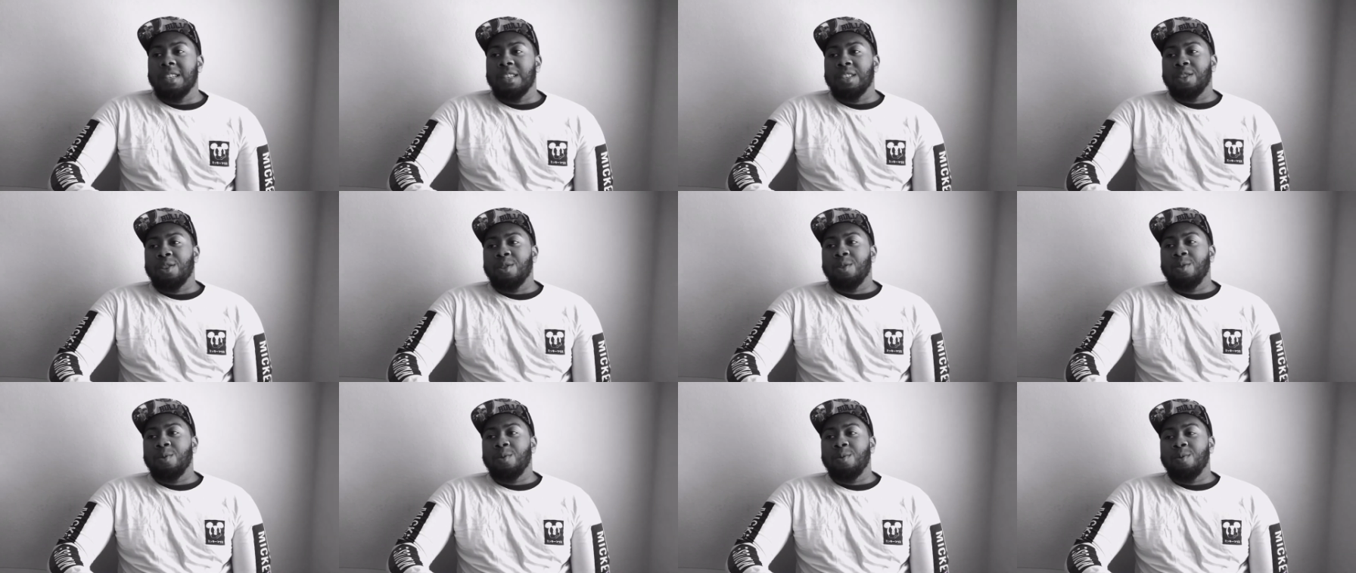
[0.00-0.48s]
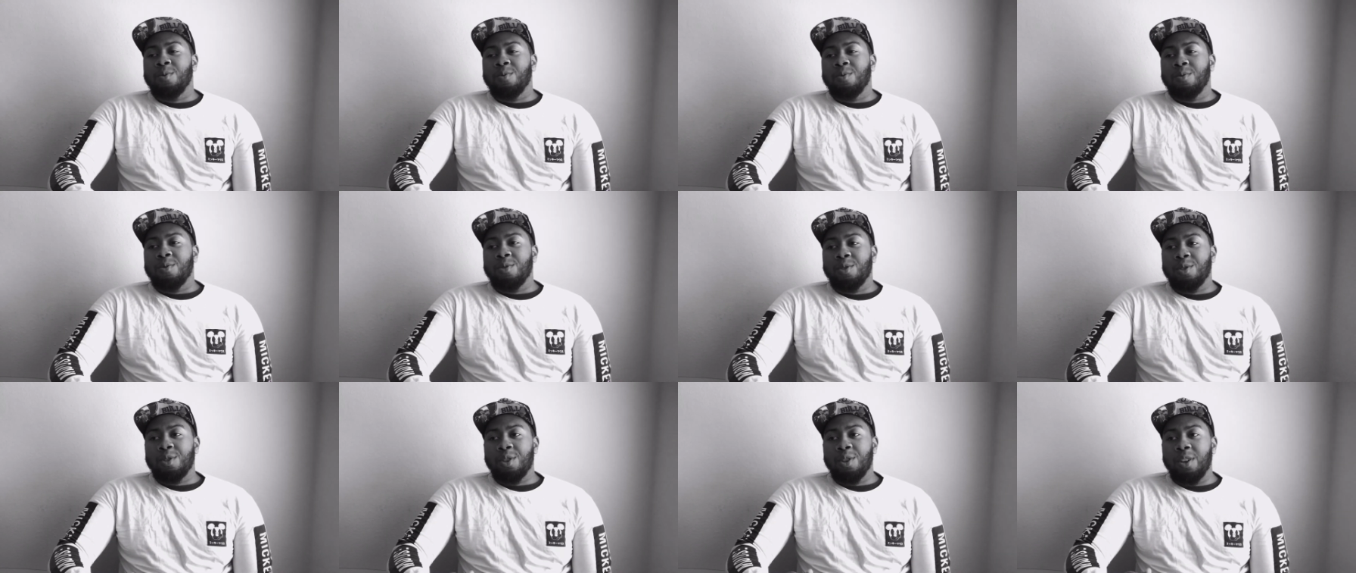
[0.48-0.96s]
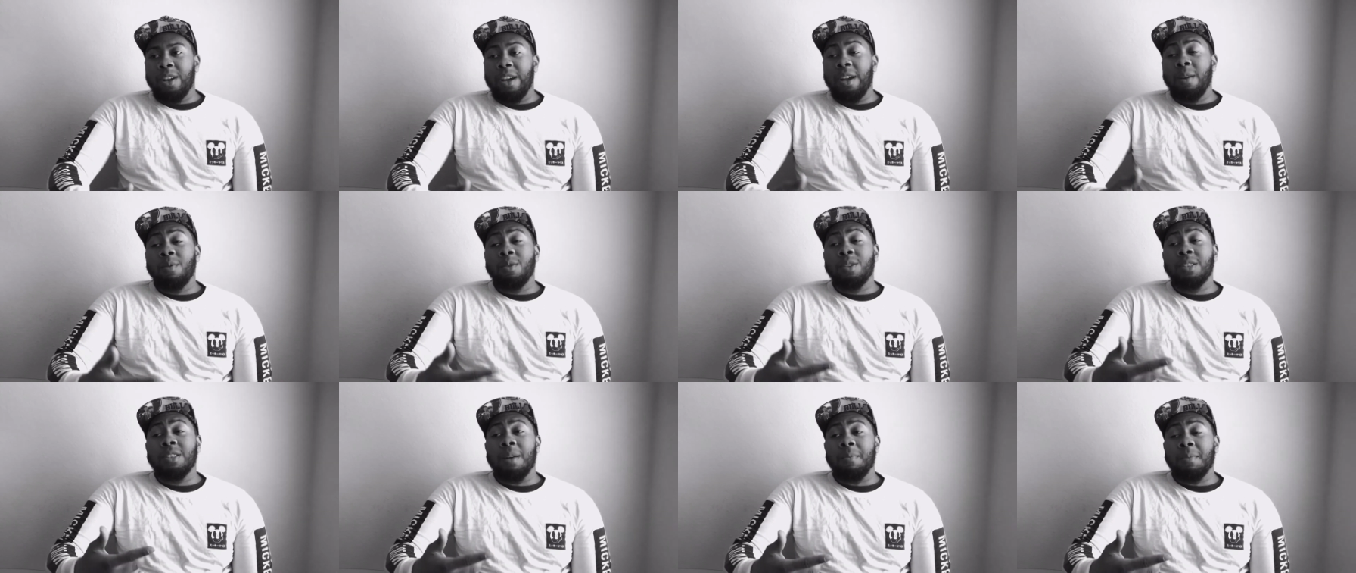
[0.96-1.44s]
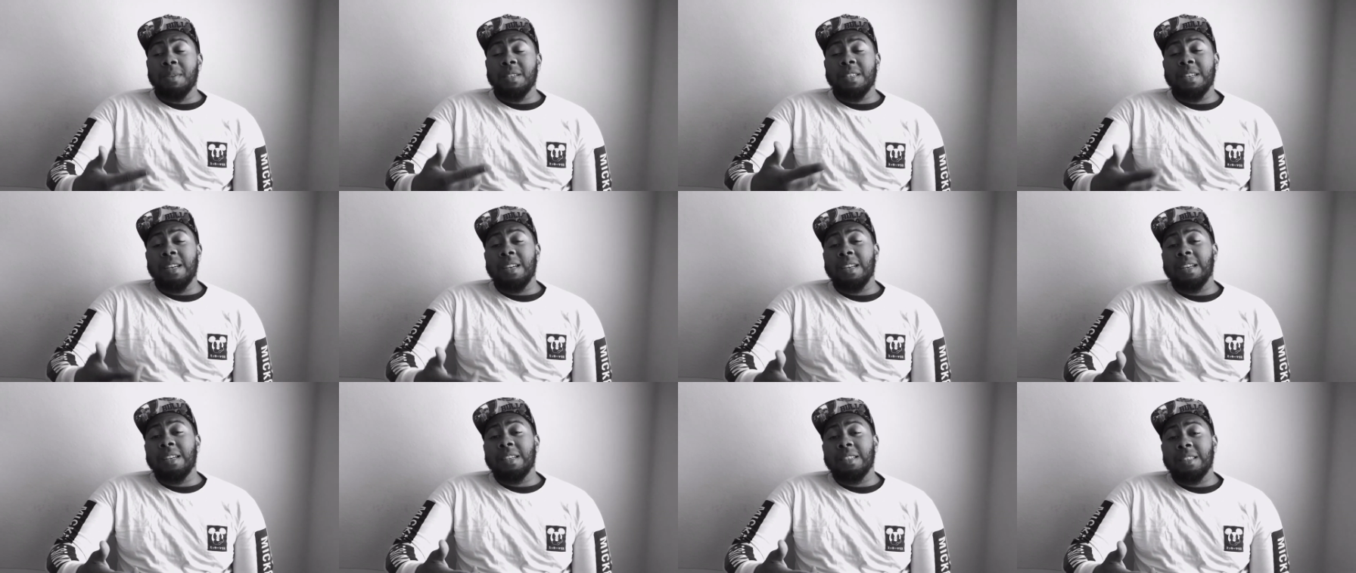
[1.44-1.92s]
So, sir, it was. I'm gonna
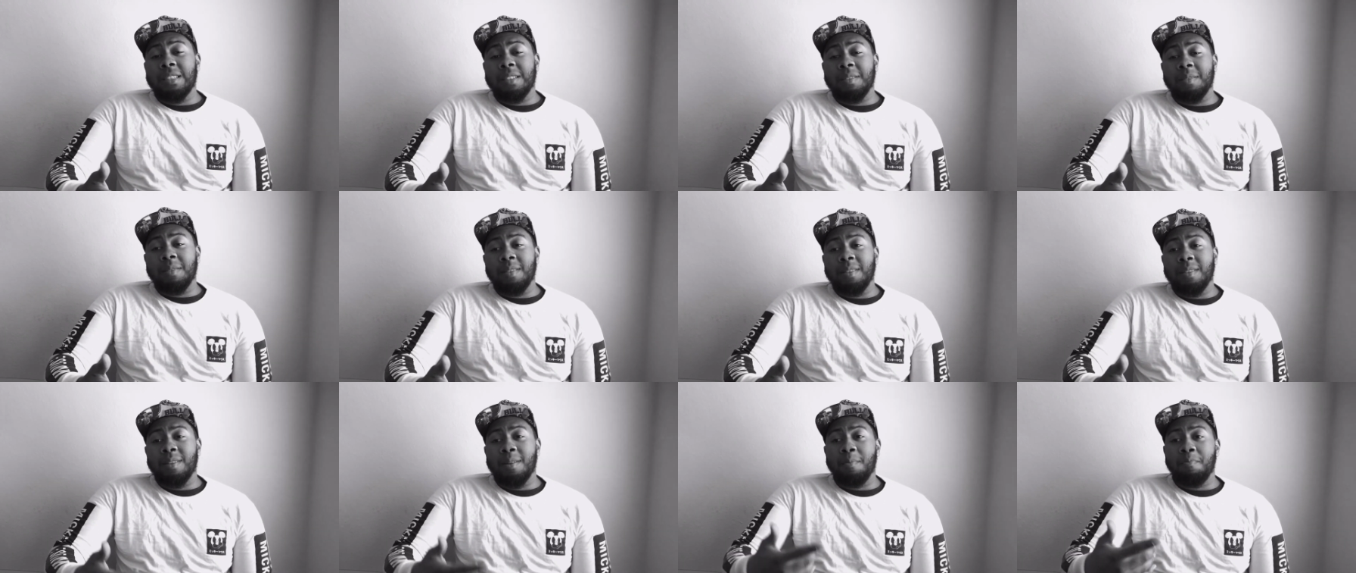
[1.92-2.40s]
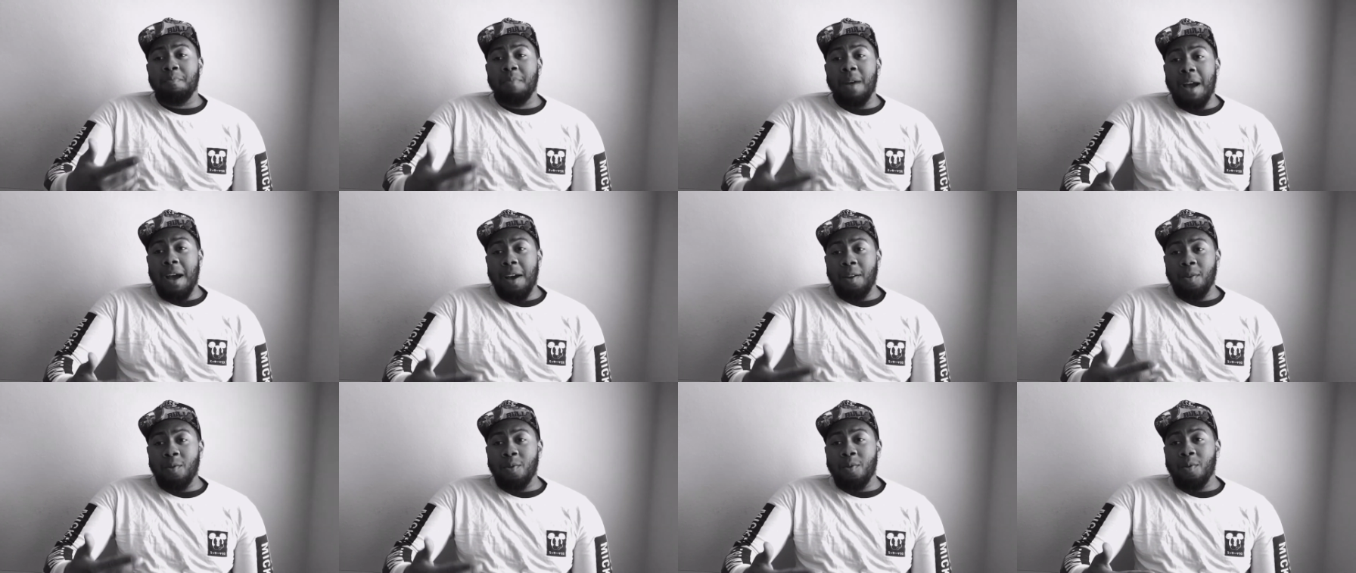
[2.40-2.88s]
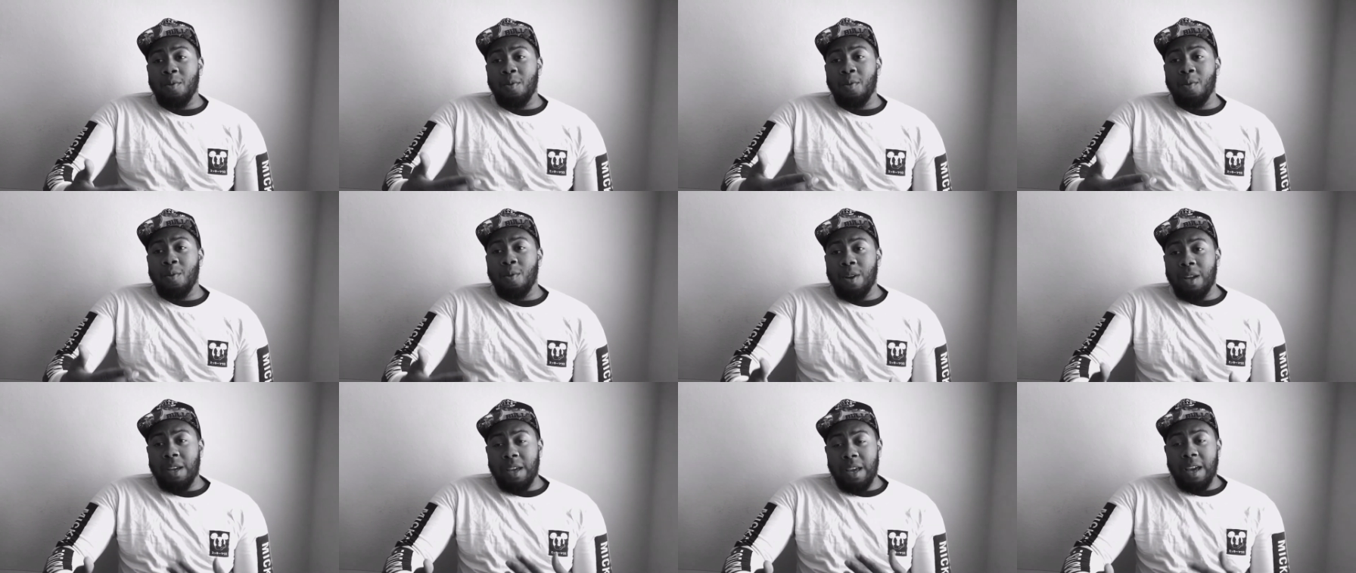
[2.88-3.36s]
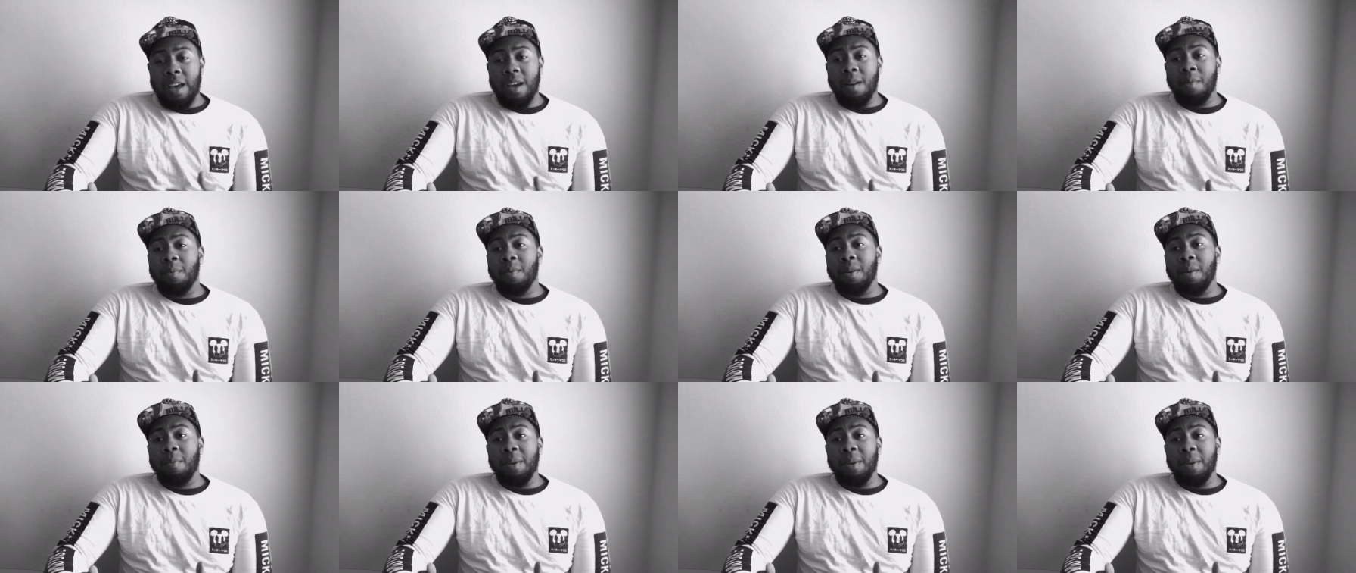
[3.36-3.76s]
say this: the battle on camera.